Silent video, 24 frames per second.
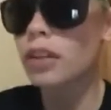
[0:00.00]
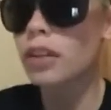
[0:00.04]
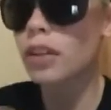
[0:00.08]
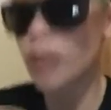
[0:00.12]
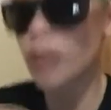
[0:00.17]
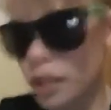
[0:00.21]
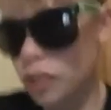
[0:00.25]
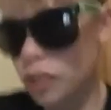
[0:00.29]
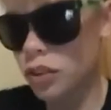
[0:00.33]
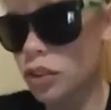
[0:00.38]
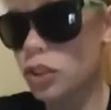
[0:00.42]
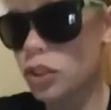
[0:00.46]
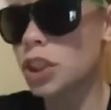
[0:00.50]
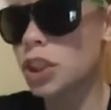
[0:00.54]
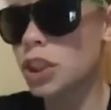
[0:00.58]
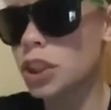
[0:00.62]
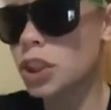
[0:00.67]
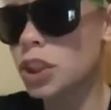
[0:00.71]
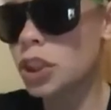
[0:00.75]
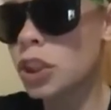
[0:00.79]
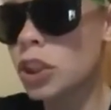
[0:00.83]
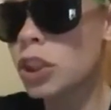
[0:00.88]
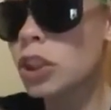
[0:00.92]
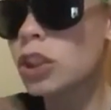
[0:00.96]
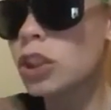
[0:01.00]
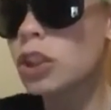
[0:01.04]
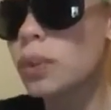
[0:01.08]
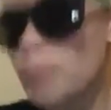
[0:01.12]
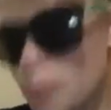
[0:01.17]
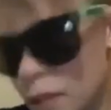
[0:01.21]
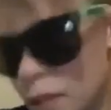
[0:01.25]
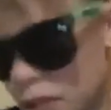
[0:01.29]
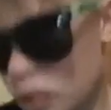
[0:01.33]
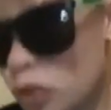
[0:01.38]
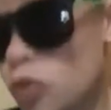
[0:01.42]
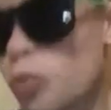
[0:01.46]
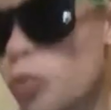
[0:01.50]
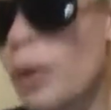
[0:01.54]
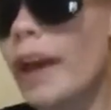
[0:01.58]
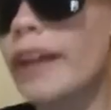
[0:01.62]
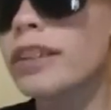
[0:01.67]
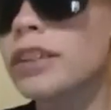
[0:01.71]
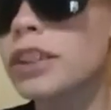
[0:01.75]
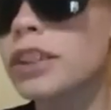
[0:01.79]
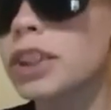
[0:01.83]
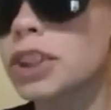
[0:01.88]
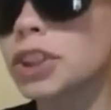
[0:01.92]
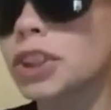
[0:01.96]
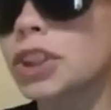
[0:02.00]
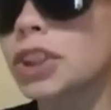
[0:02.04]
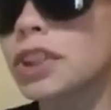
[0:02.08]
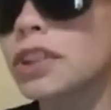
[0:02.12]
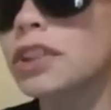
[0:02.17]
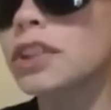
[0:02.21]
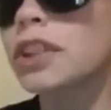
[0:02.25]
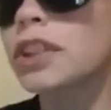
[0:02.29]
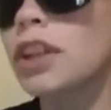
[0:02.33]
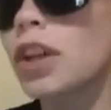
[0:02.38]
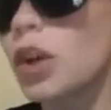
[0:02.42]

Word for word: As your teacher, Mr. Swagalicious,